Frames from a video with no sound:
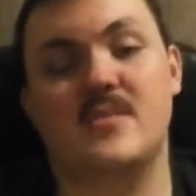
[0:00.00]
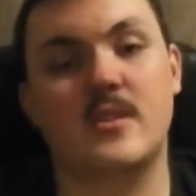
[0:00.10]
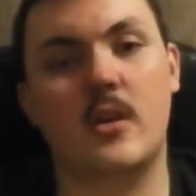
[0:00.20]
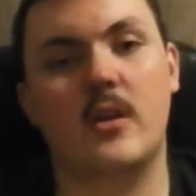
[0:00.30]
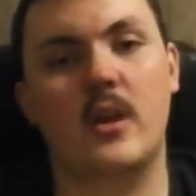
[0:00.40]

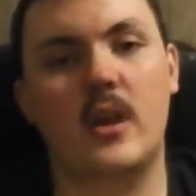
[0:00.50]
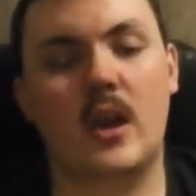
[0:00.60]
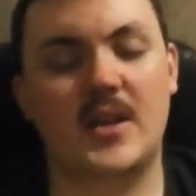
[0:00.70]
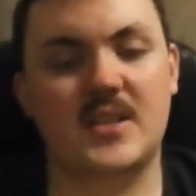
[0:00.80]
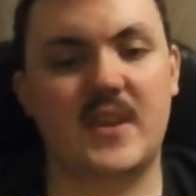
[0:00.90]
So
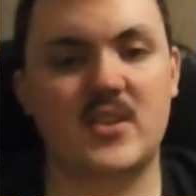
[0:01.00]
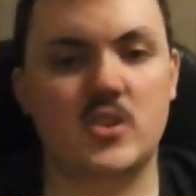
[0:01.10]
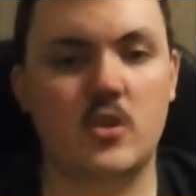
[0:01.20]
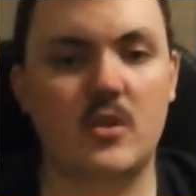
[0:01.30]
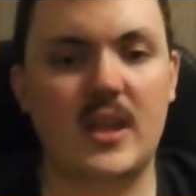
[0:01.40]
I did that
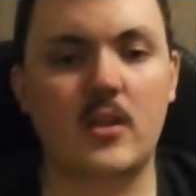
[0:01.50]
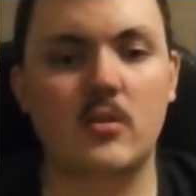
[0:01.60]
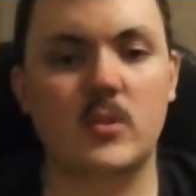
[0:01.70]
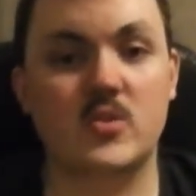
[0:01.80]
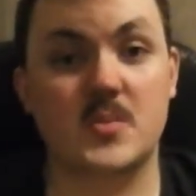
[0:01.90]
2-0,
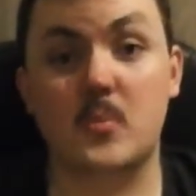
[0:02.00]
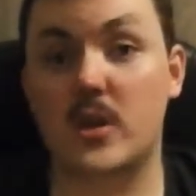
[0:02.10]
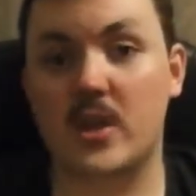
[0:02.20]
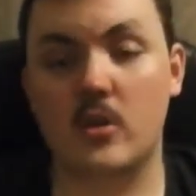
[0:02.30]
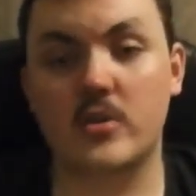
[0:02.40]
which was
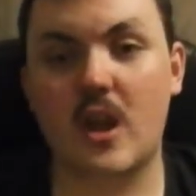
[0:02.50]
pretty good.